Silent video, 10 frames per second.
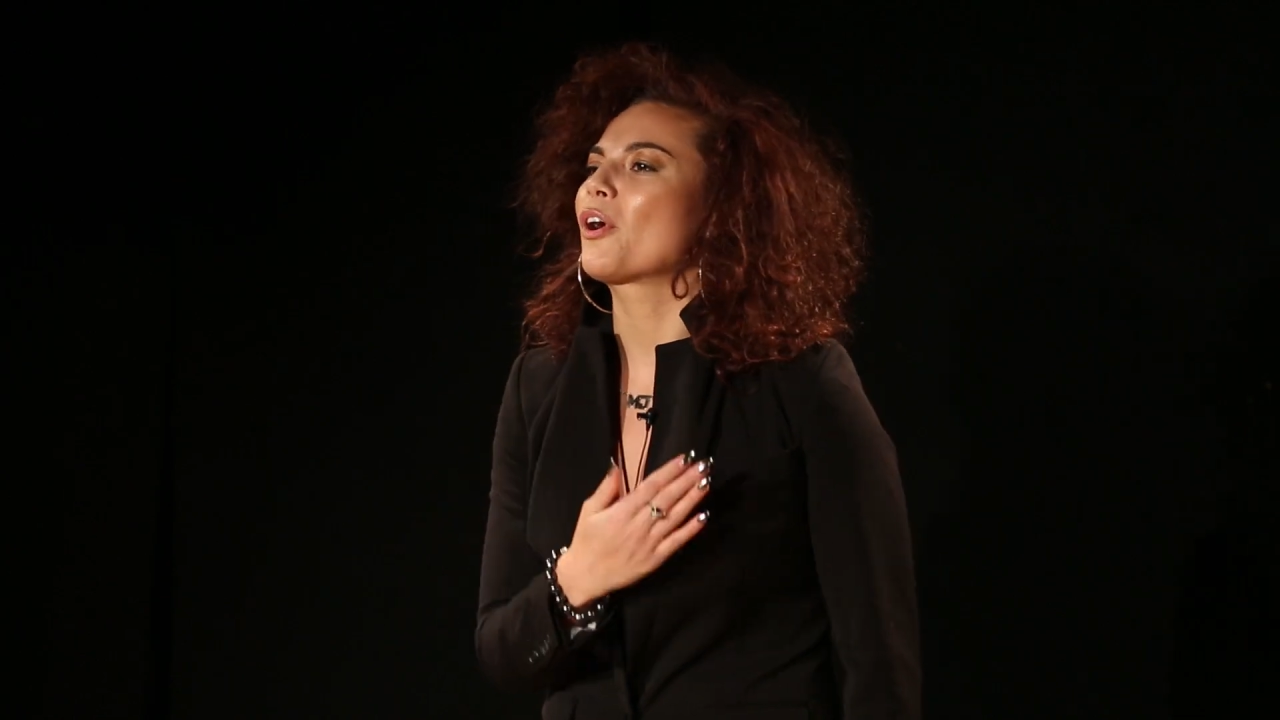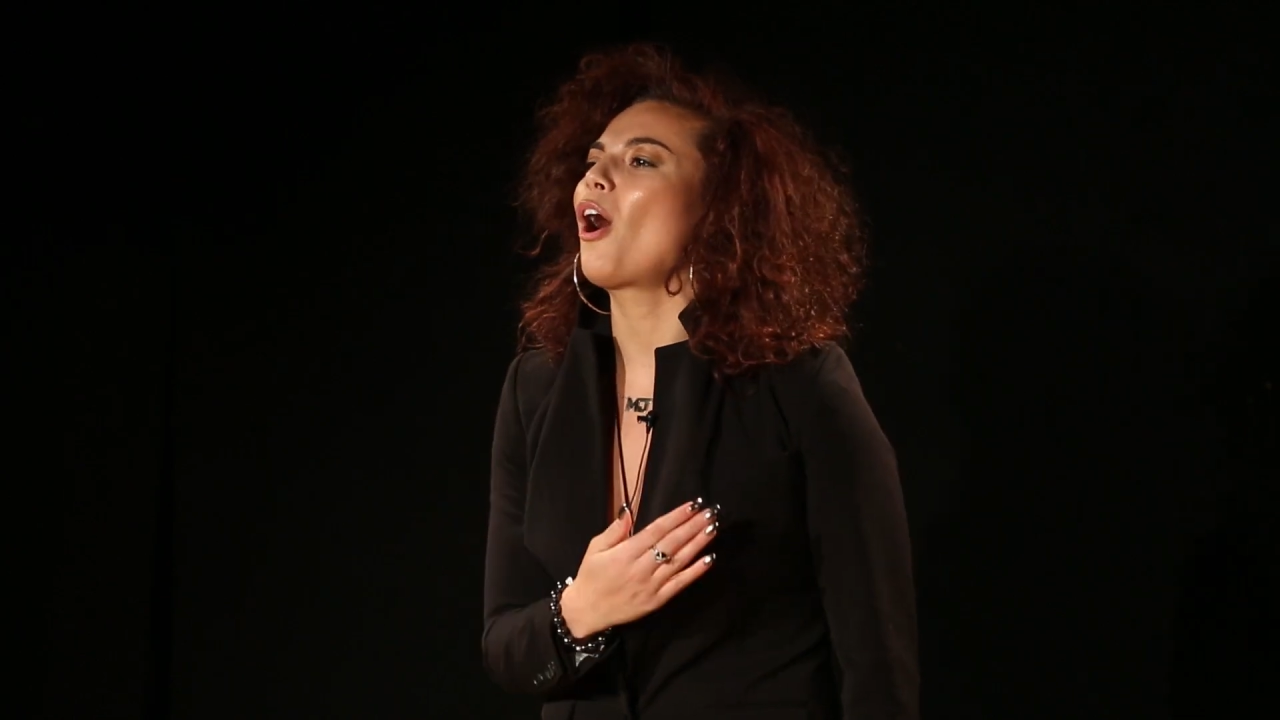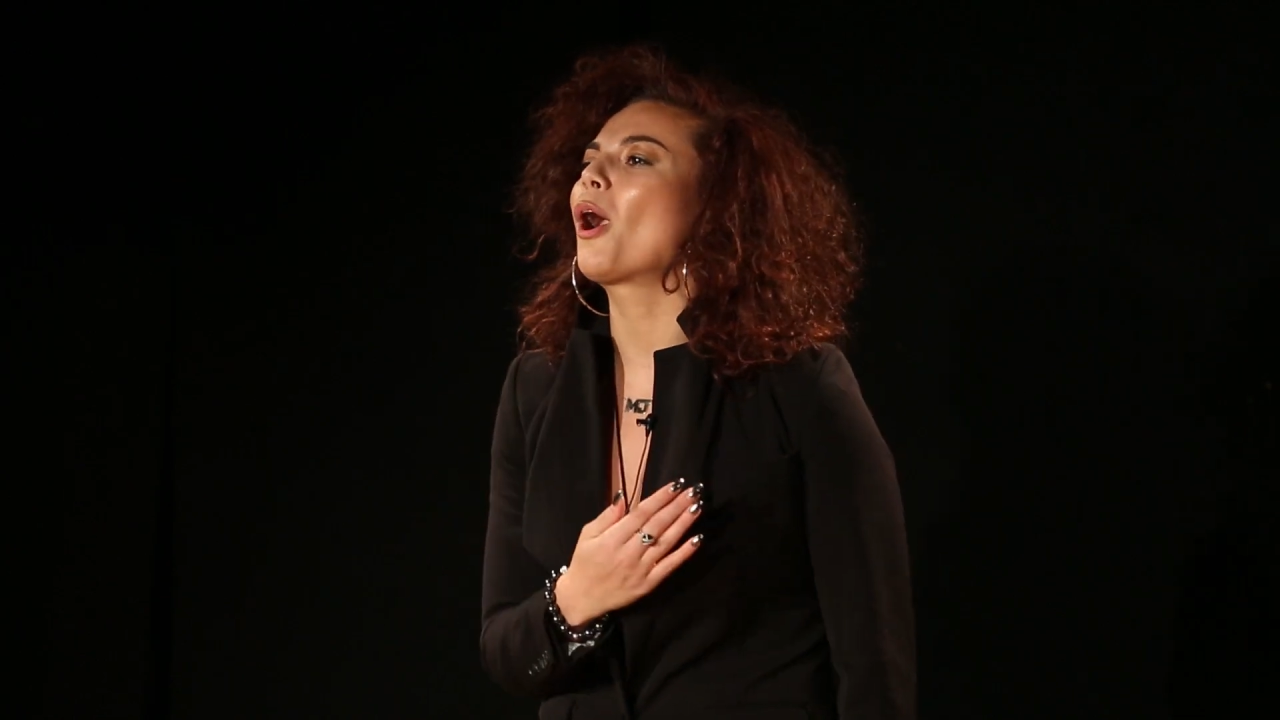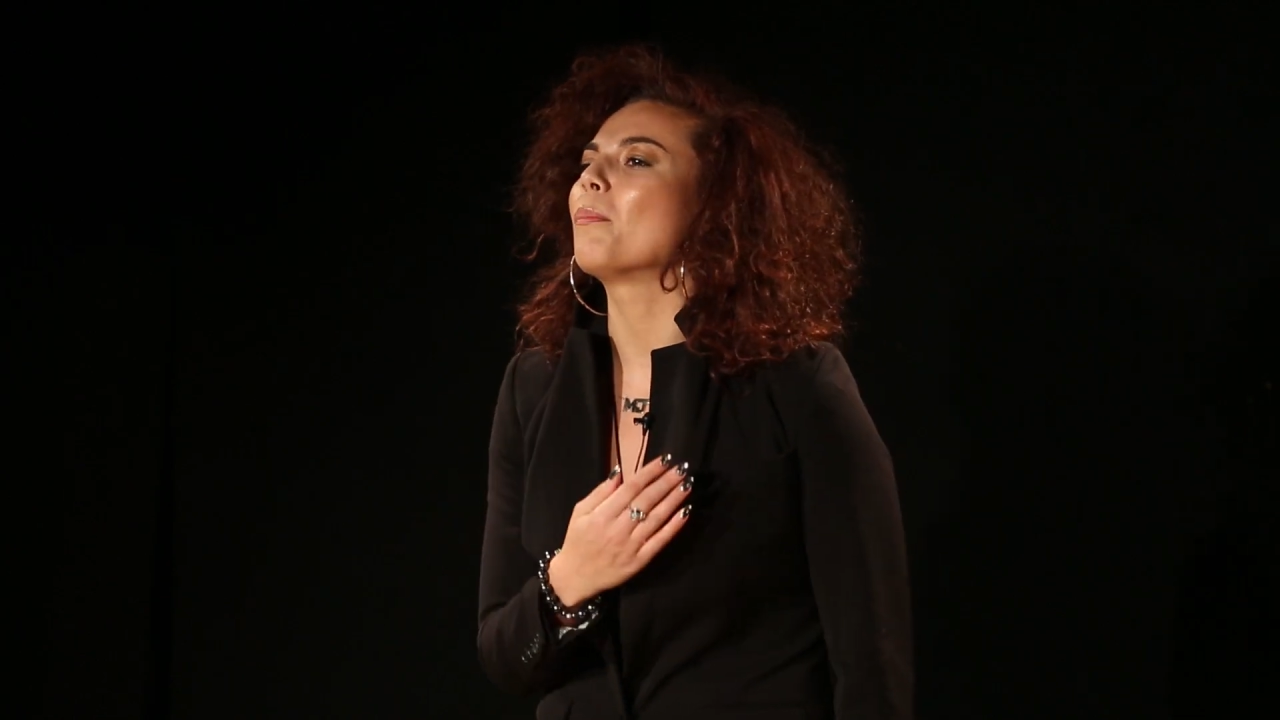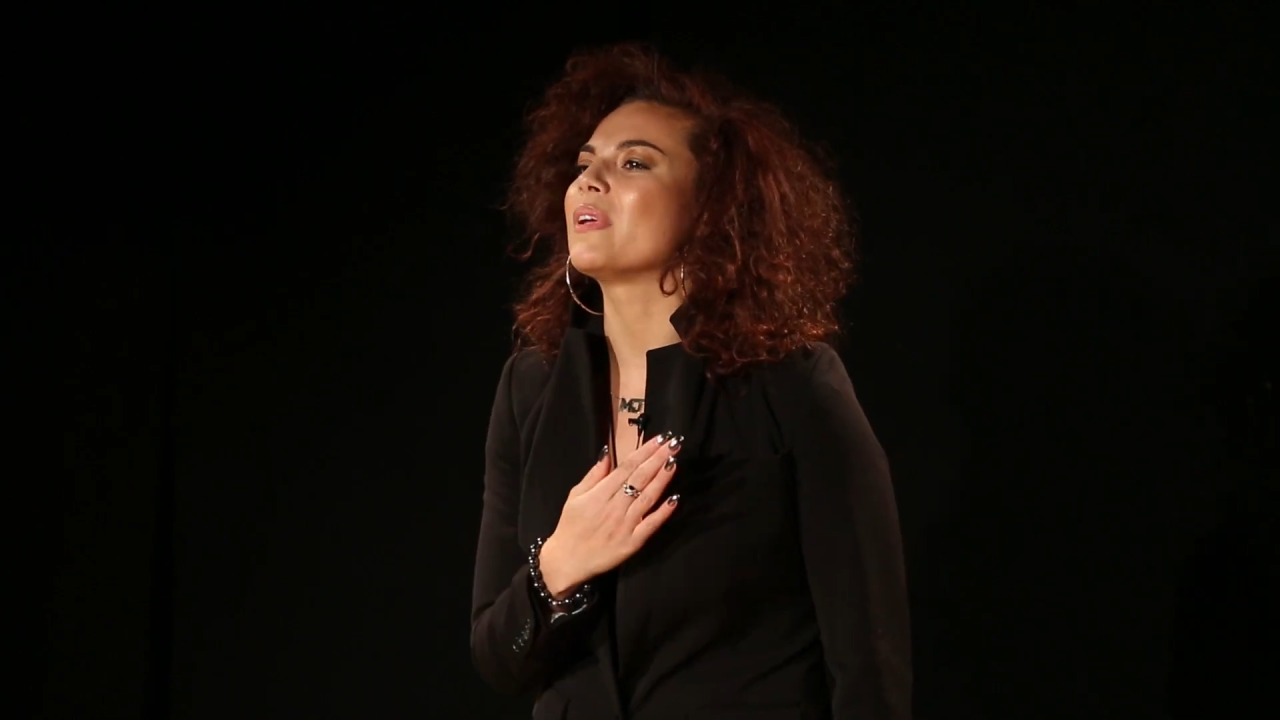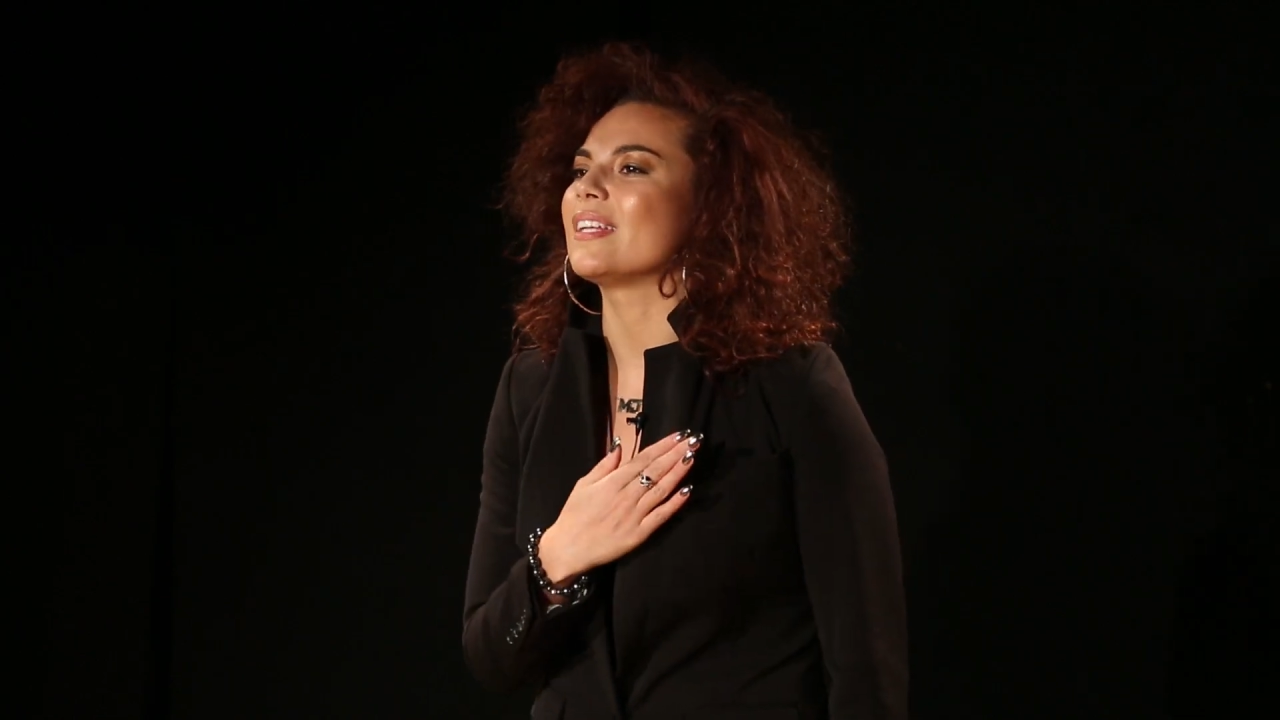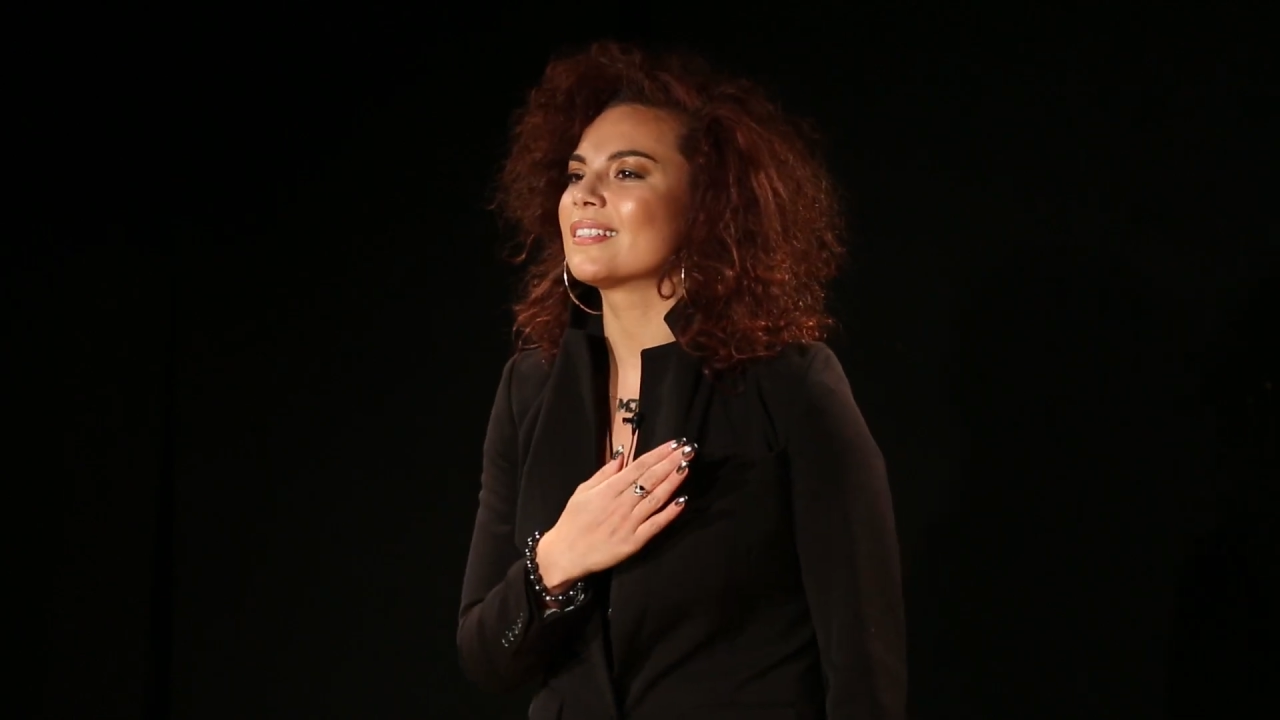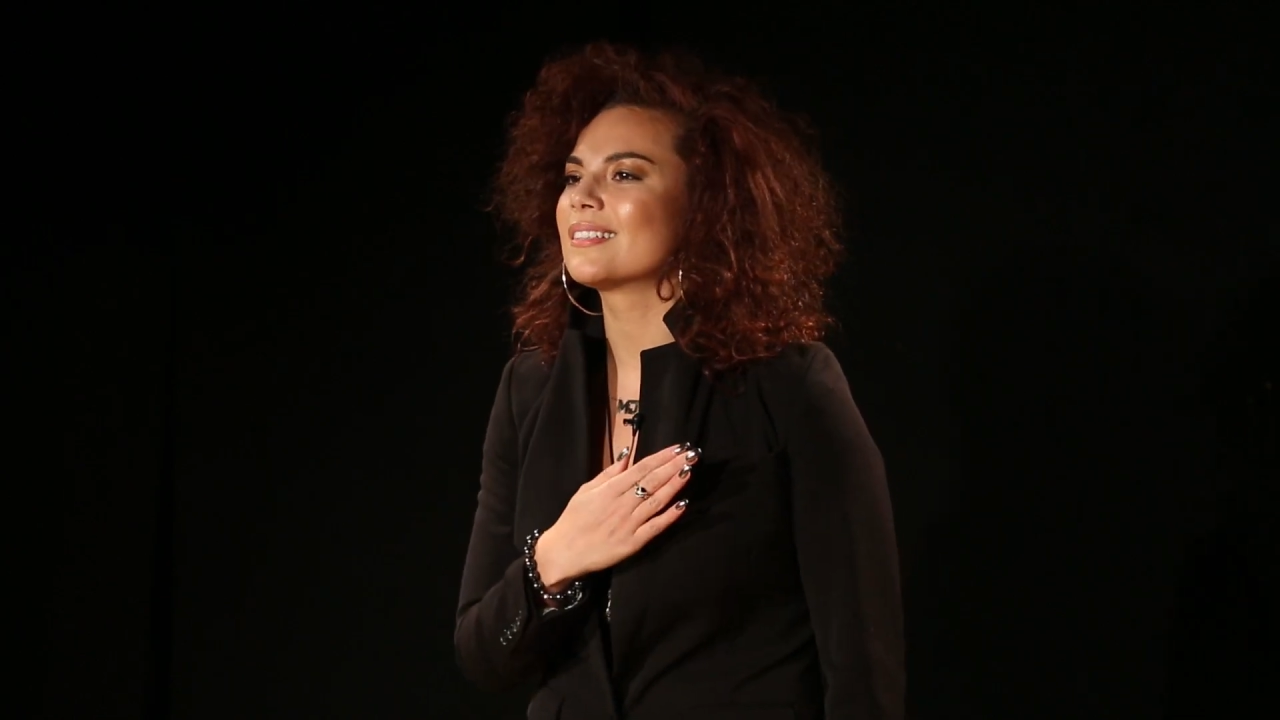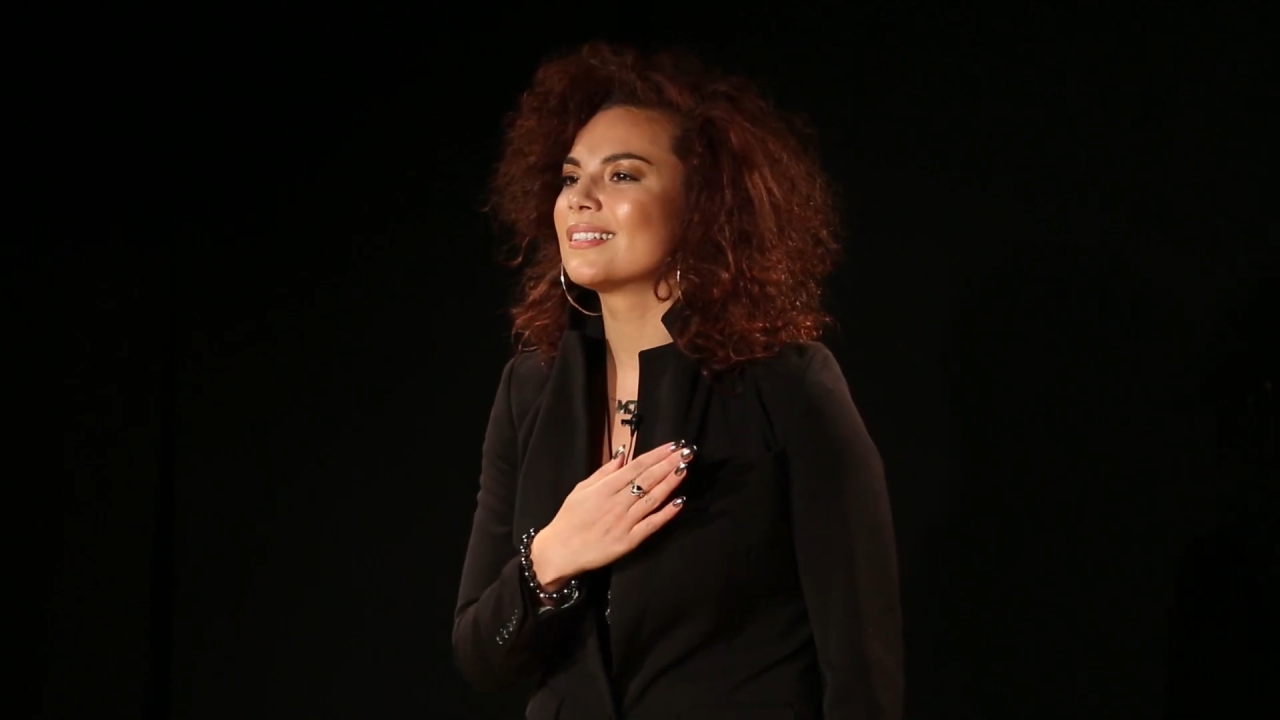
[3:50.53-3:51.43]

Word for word: heartbeat.